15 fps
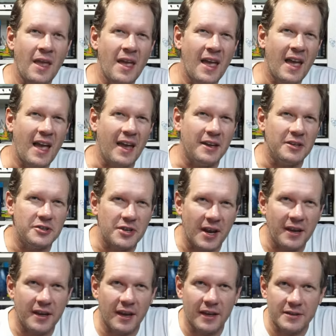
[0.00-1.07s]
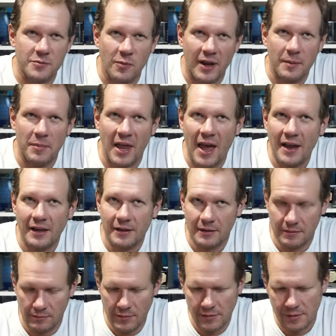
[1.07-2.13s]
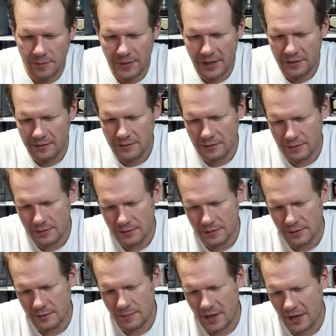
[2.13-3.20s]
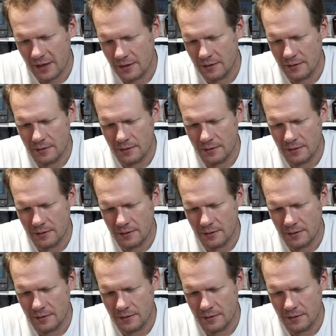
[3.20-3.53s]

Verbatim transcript: Hey, Jake is way black. Welcome in. You made it.